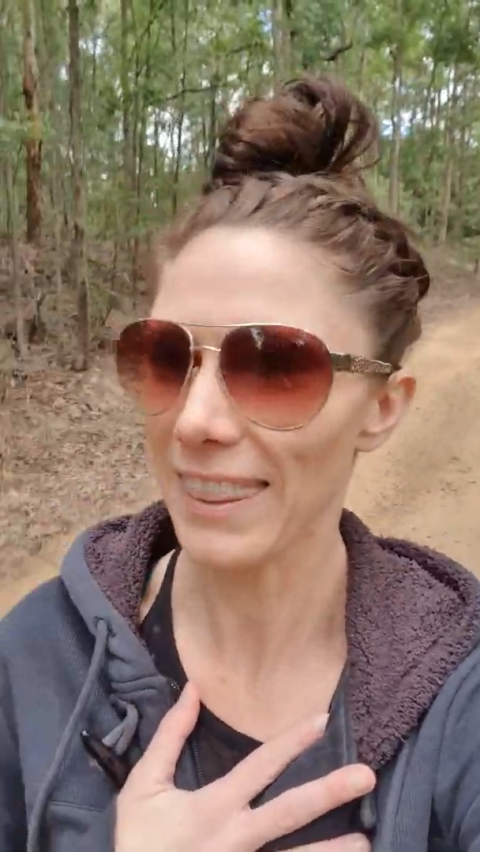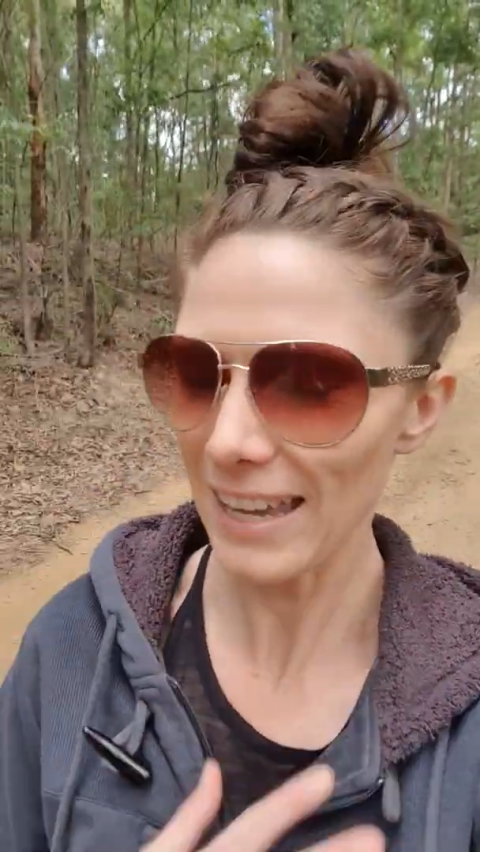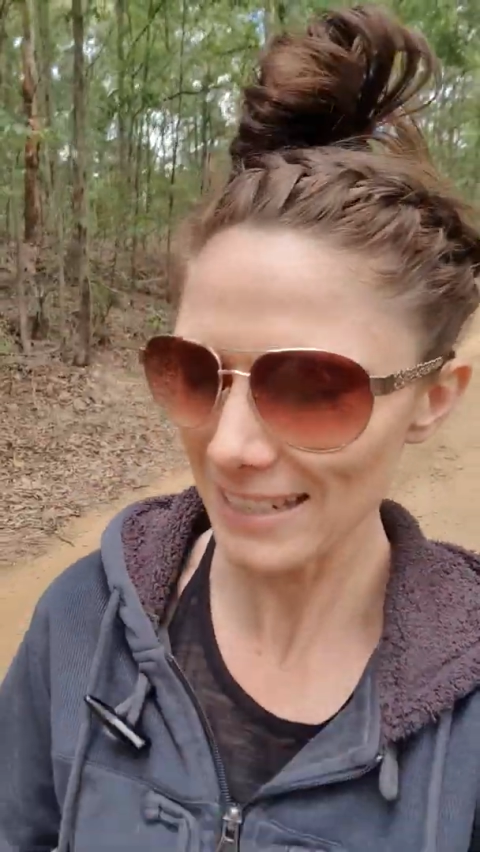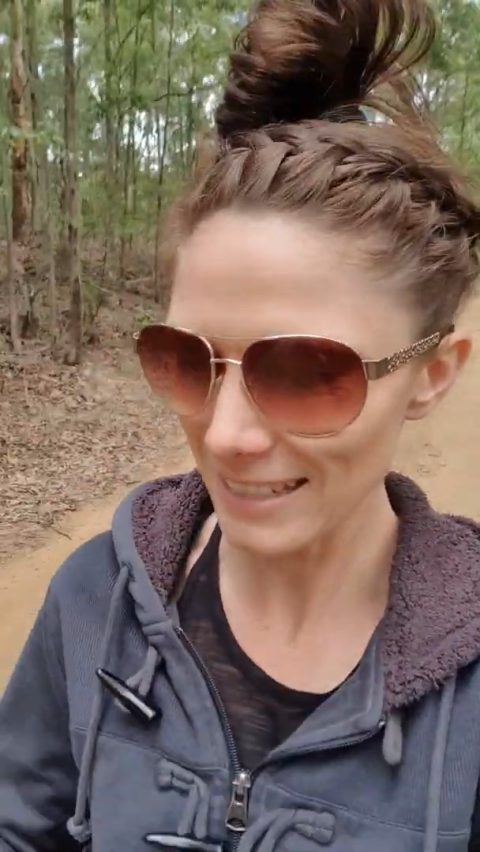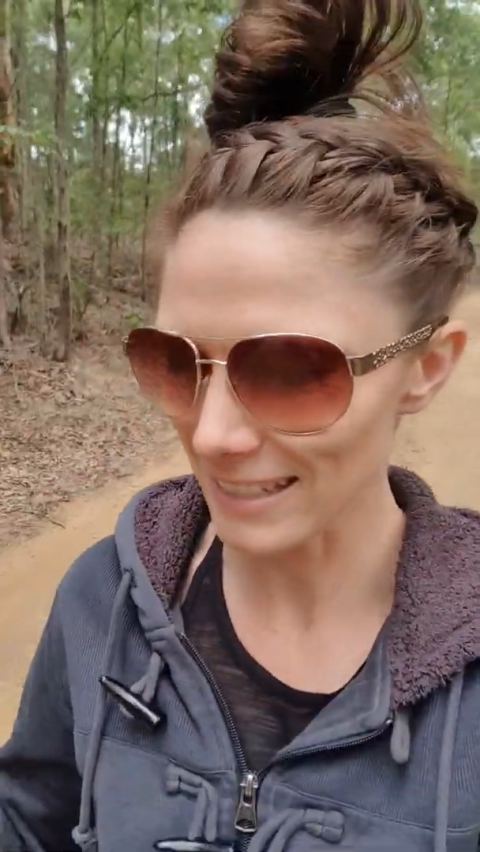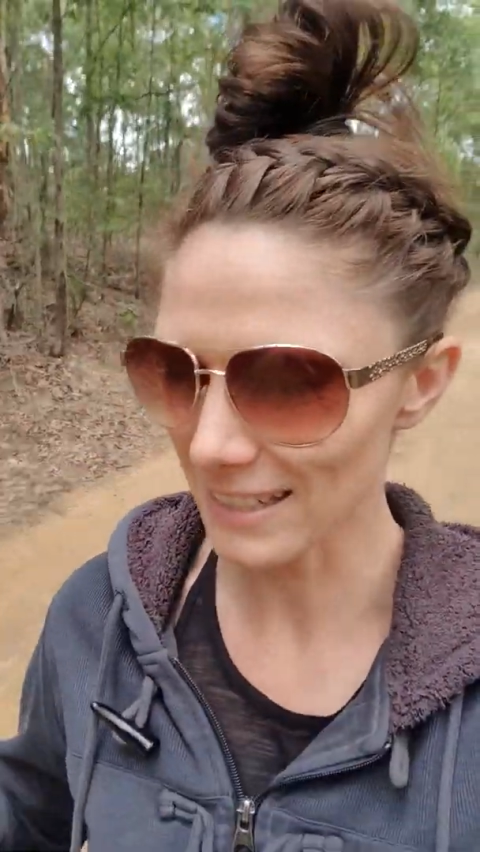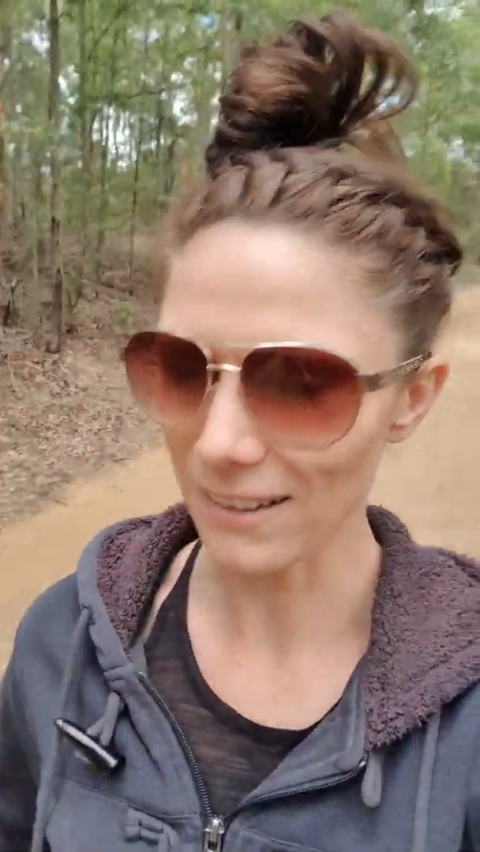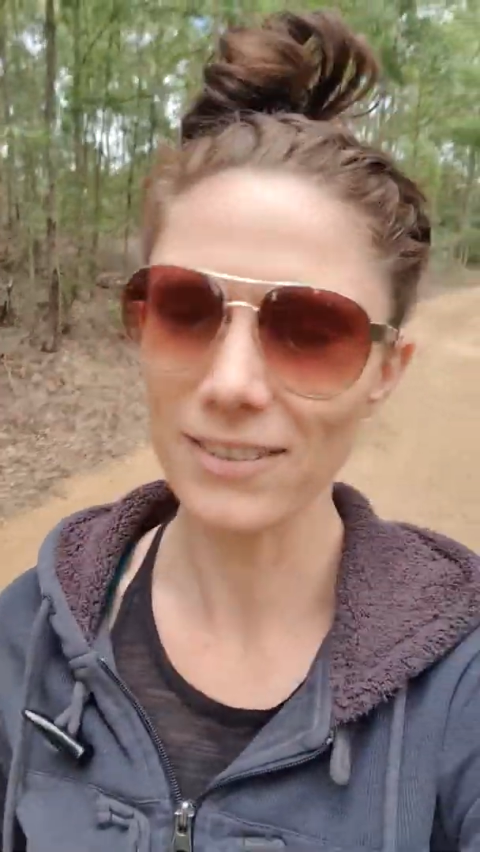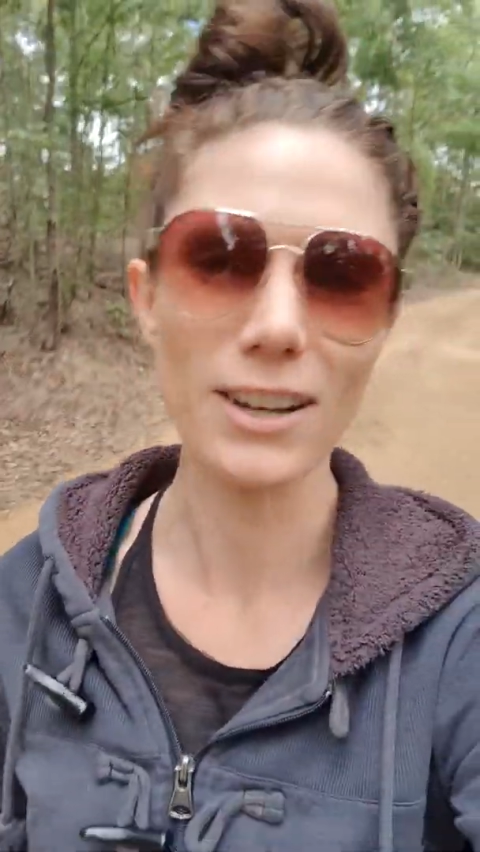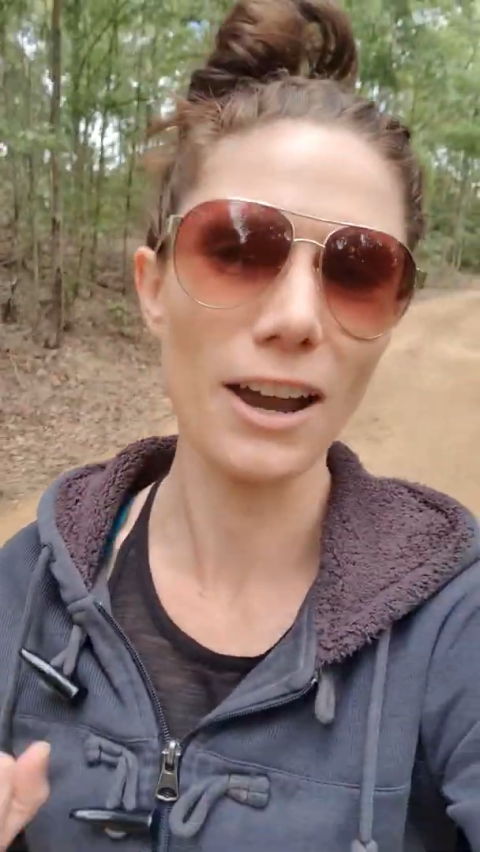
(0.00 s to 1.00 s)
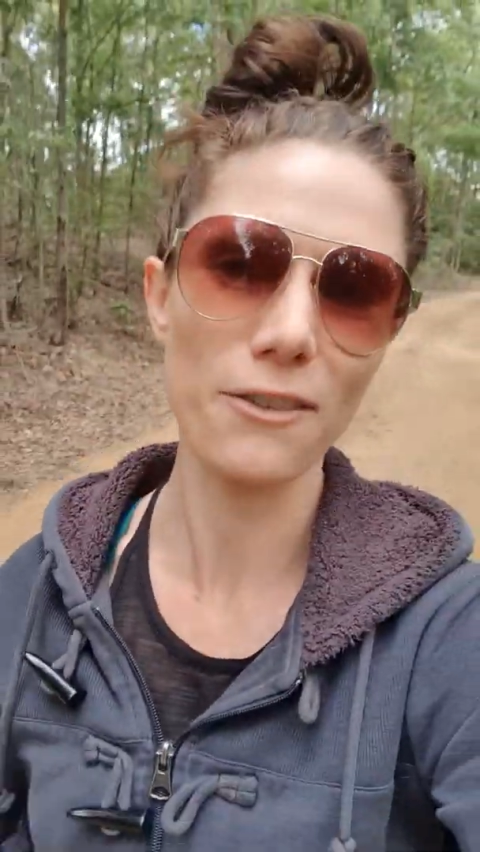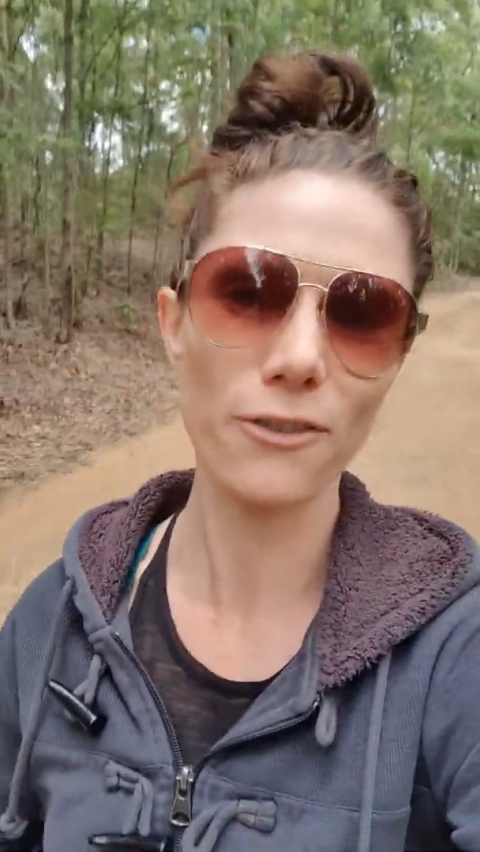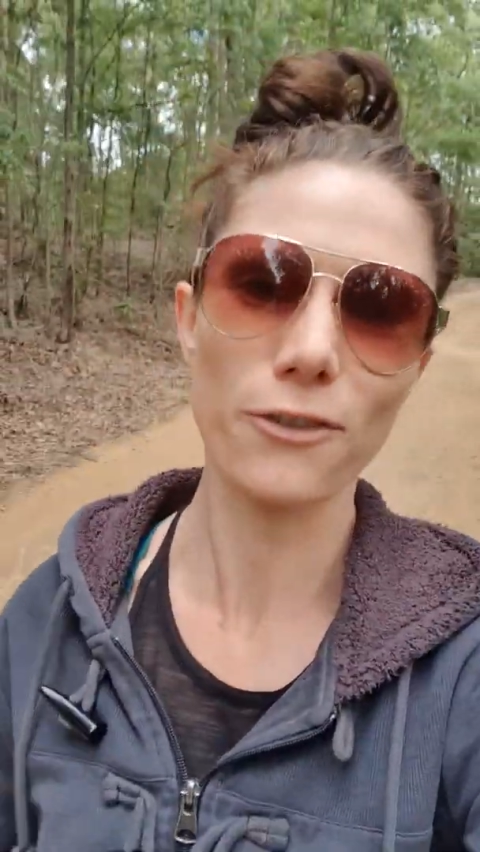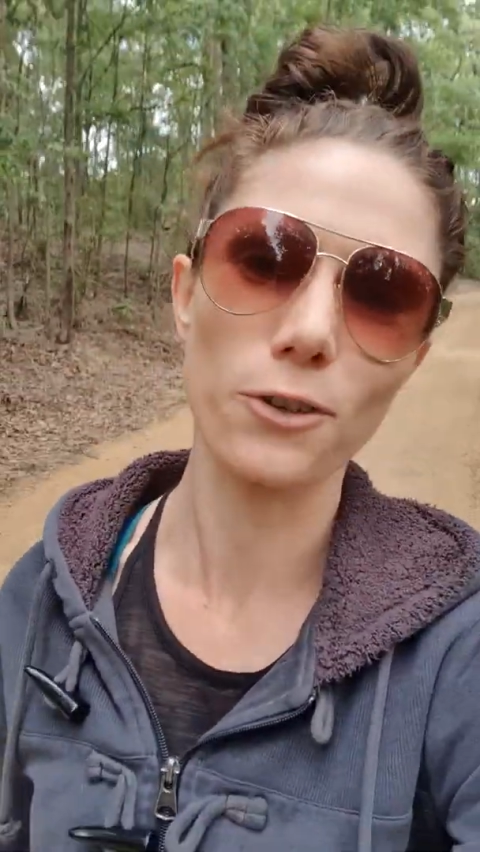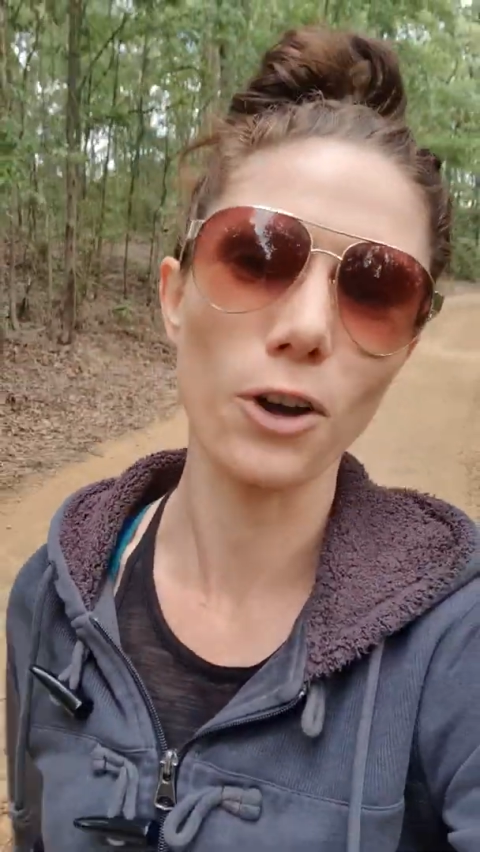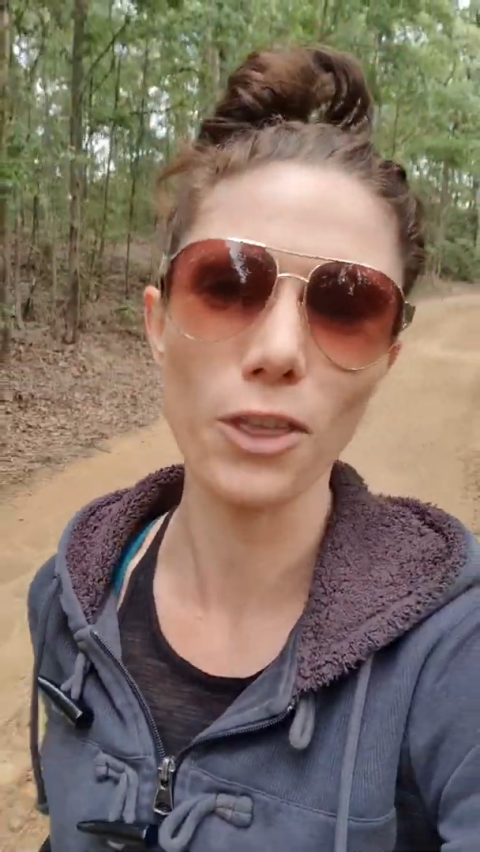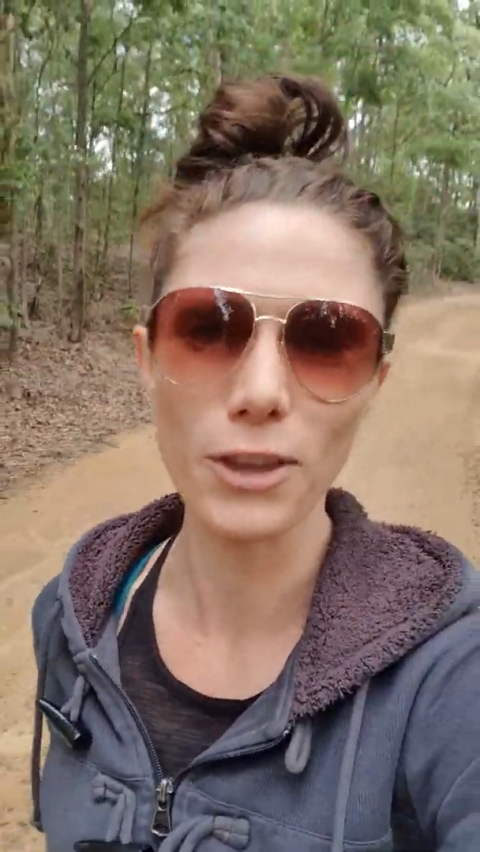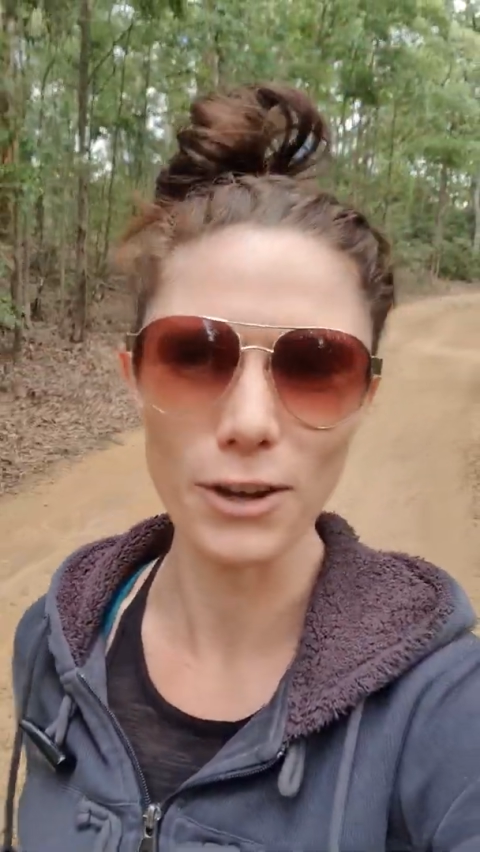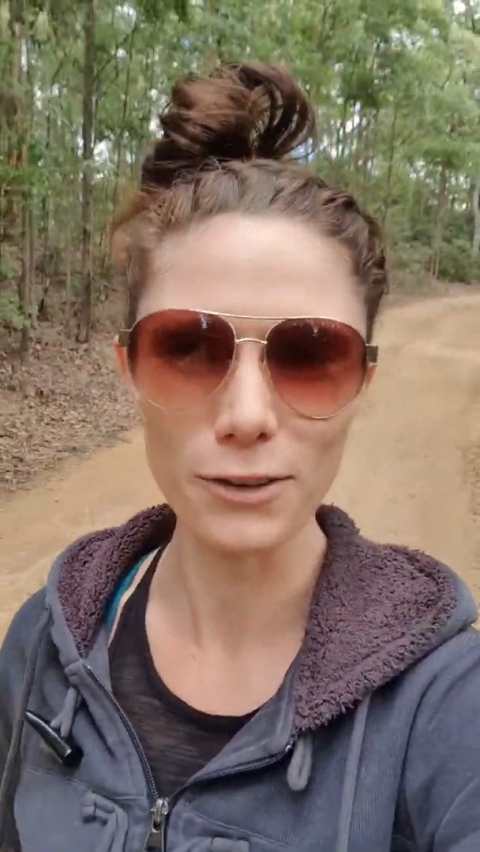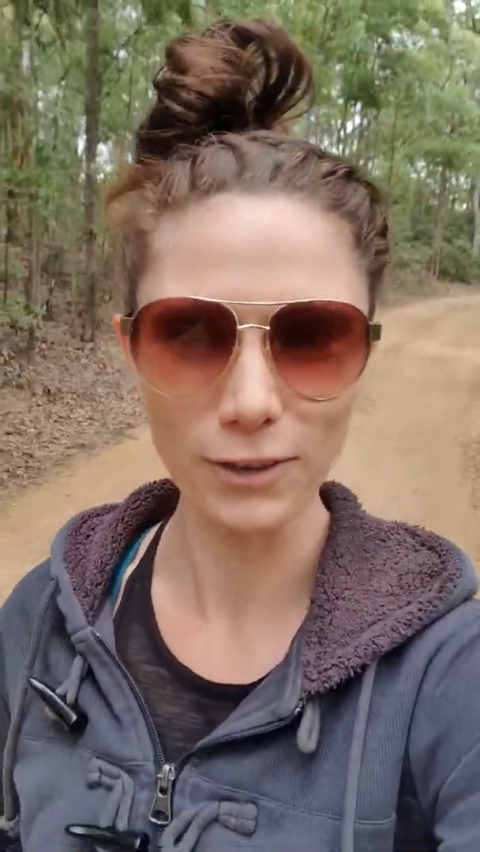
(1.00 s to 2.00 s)
That's the stuff that I froth
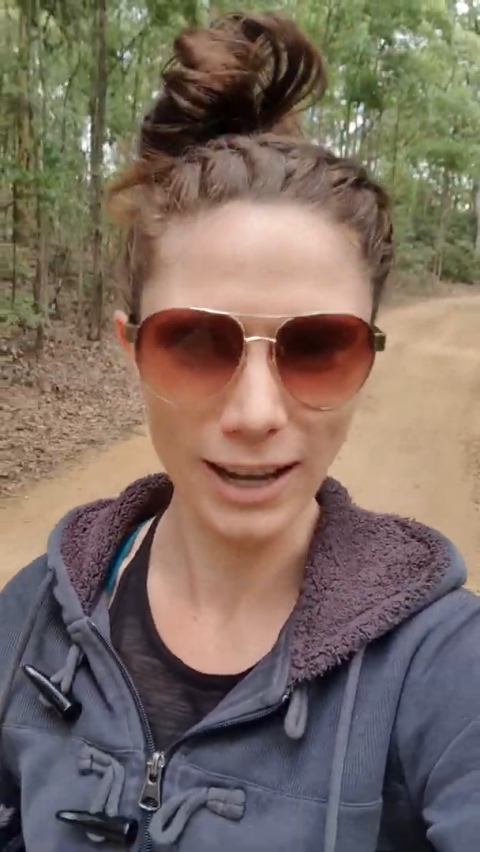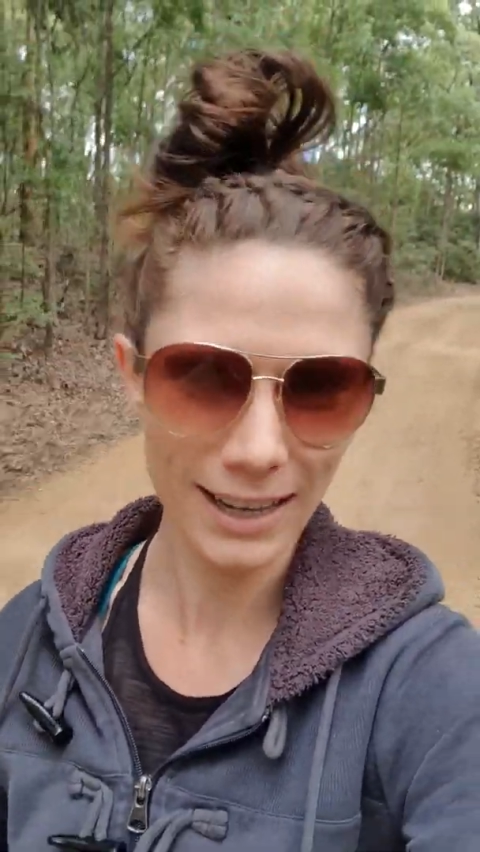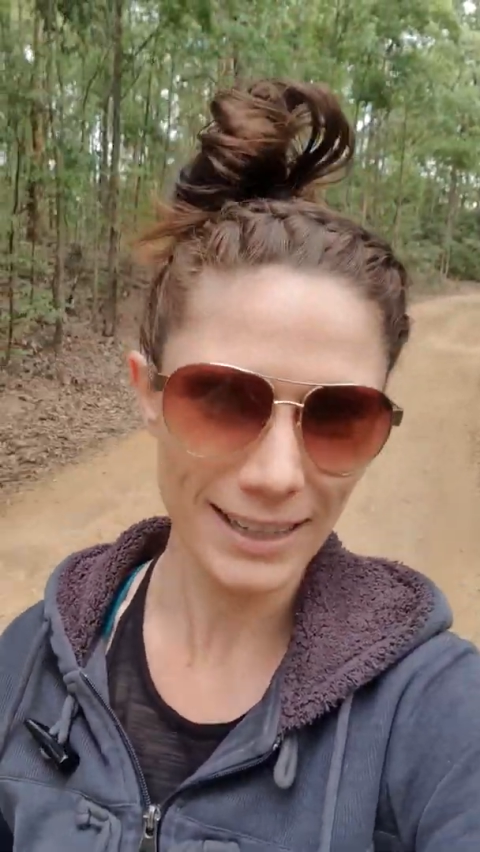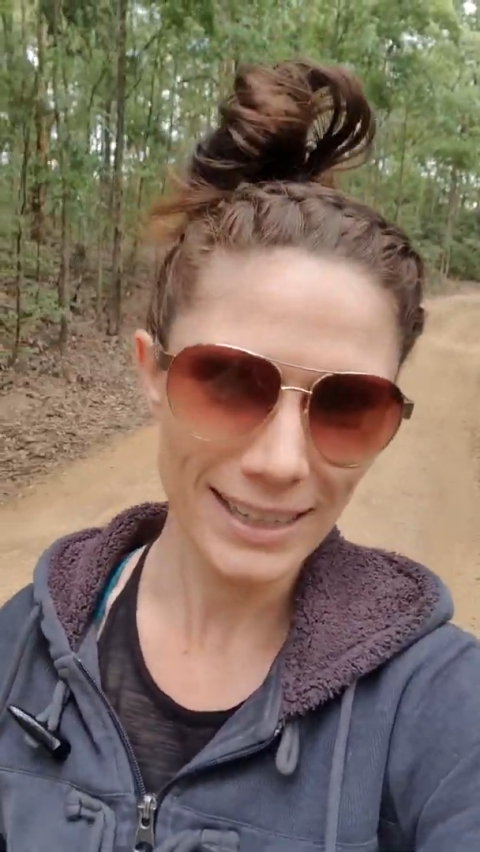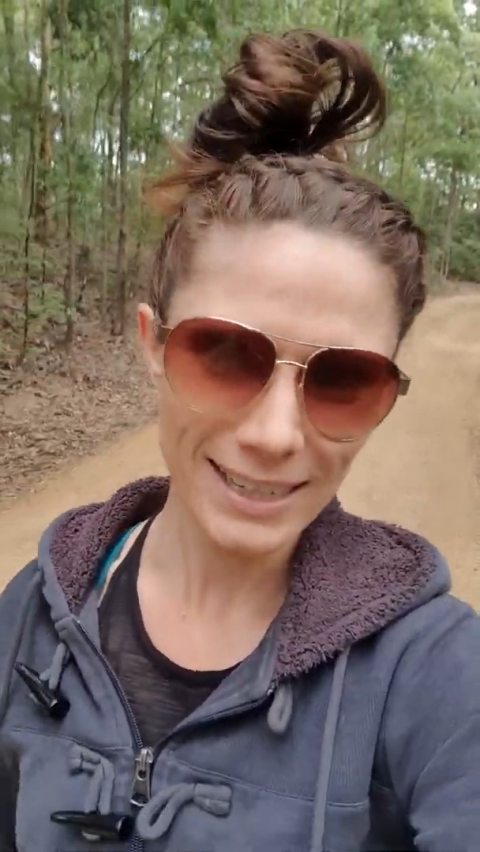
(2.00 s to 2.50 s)
over,